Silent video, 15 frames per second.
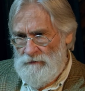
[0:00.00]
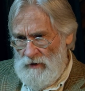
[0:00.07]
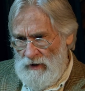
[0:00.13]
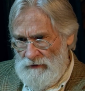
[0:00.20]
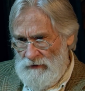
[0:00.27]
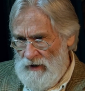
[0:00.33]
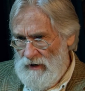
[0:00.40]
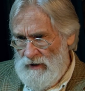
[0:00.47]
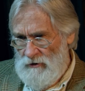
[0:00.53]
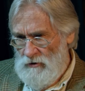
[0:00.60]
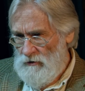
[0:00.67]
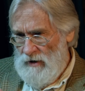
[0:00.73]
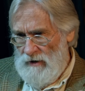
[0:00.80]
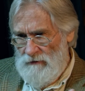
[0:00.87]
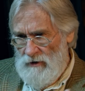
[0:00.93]
and then I
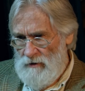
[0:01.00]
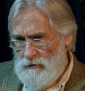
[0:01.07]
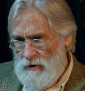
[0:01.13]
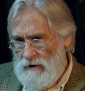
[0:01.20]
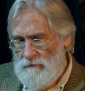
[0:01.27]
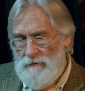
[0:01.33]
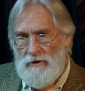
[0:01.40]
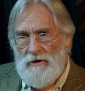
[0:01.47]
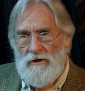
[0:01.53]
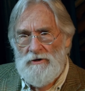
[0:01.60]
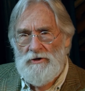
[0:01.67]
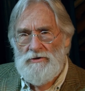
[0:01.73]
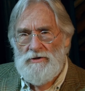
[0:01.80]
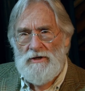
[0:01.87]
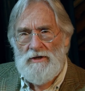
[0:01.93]
don't have any problem at all
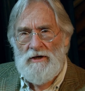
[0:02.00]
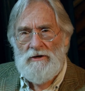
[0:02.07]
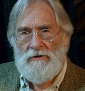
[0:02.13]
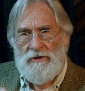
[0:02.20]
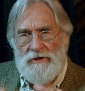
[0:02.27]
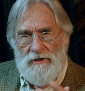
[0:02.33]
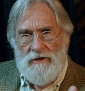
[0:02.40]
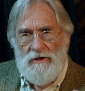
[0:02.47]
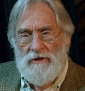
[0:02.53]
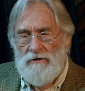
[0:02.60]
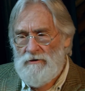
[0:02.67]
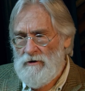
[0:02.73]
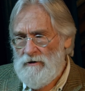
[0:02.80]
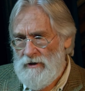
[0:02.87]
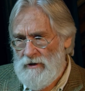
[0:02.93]
using color into color
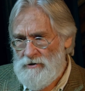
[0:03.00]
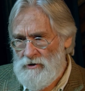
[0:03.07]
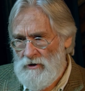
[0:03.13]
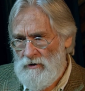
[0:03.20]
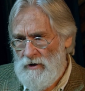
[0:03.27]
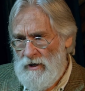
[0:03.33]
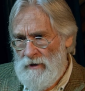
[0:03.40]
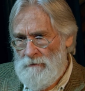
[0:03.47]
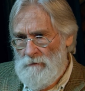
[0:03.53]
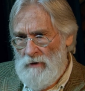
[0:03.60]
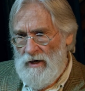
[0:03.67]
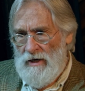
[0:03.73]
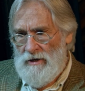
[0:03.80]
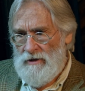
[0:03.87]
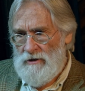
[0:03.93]
and all that. So
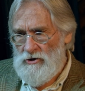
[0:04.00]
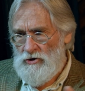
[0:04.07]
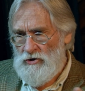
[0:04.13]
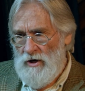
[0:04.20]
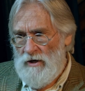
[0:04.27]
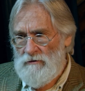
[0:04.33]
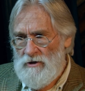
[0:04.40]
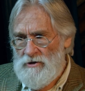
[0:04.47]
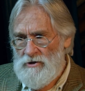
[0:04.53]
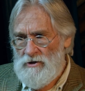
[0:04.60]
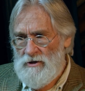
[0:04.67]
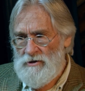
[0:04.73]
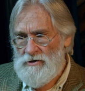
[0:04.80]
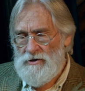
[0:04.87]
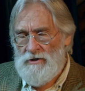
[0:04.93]
my idea is generous
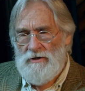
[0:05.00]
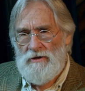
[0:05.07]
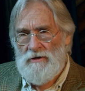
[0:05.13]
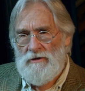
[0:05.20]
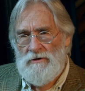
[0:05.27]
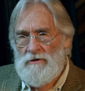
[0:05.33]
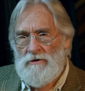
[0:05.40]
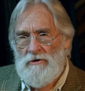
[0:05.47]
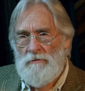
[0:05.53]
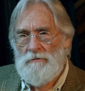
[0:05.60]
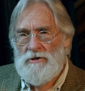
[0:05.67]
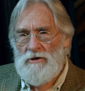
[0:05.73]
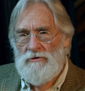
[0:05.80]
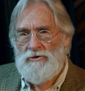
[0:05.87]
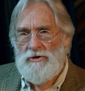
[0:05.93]
isn't, don't
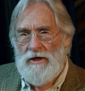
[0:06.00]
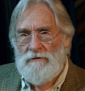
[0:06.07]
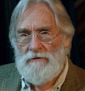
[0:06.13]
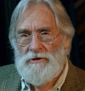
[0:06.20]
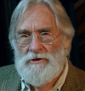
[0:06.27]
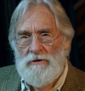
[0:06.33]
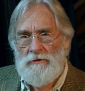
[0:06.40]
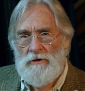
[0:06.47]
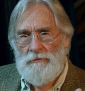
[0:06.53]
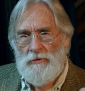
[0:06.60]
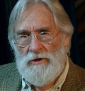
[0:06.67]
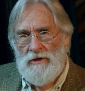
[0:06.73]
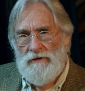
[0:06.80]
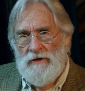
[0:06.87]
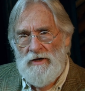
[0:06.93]
be so generous that when you
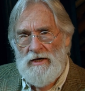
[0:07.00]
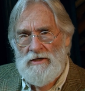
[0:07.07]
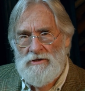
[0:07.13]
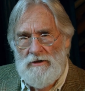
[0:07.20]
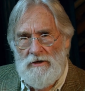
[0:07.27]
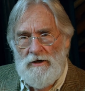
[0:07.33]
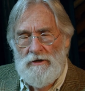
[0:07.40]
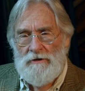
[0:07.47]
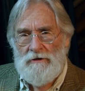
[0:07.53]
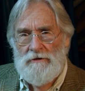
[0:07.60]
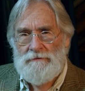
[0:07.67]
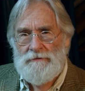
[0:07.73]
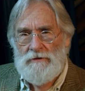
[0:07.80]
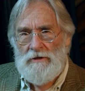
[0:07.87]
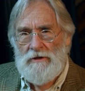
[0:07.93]
put in the next color,
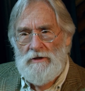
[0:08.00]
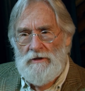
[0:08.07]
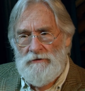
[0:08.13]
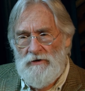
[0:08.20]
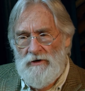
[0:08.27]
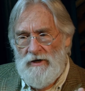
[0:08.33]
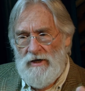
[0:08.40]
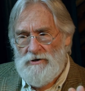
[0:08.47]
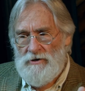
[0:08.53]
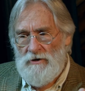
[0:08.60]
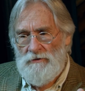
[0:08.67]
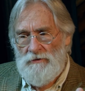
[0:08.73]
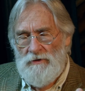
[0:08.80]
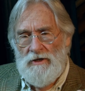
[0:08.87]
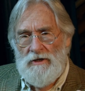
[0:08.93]
that it gets
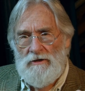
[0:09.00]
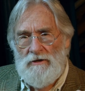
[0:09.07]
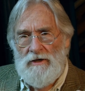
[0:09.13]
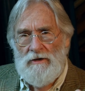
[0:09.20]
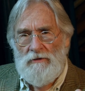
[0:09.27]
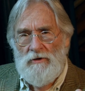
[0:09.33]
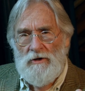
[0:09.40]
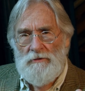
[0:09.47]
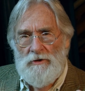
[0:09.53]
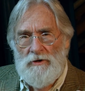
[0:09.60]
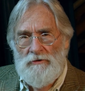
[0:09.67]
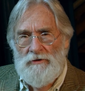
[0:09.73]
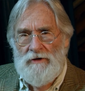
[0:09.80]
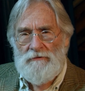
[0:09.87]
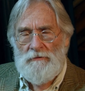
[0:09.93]
so thick you can't work with it,
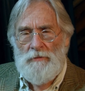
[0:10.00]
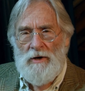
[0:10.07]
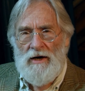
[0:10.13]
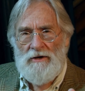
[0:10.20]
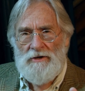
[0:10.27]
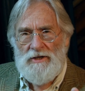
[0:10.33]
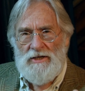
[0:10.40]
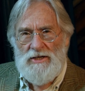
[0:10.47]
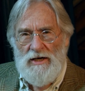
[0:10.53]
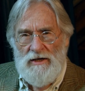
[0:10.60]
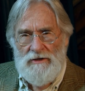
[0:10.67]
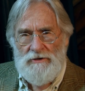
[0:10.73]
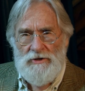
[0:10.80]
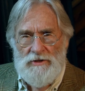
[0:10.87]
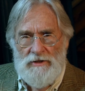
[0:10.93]
or you have to pile in a
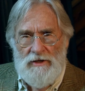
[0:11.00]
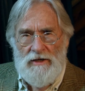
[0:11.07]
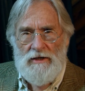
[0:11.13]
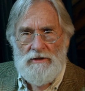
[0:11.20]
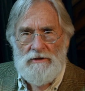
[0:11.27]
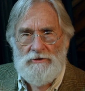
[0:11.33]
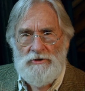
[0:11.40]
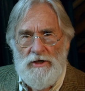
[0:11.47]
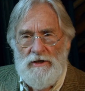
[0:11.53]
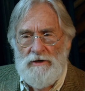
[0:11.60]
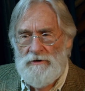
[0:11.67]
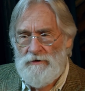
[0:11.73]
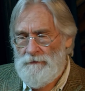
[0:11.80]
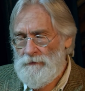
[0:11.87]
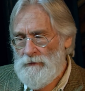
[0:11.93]
ton just to get a little
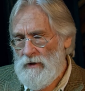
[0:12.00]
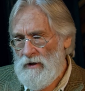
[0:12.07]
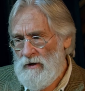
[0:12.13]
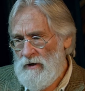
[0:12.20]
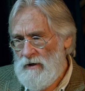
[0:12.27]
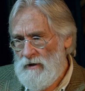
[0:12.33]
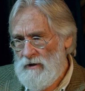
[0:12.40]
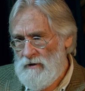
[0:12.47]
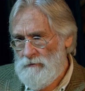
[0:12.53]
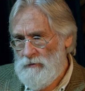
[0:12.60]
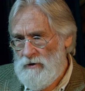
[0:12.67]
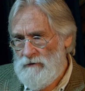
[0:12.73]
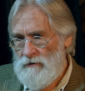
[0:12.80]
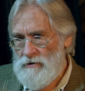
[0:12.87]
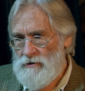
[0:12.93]
change in the
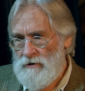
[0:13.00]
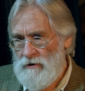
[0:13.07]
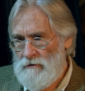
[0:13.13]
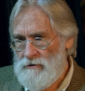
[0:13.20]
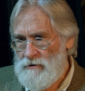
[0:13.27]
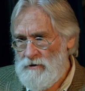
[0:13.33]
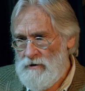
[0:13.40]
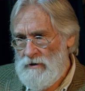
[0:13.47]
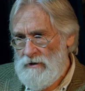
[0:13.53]
previous notes.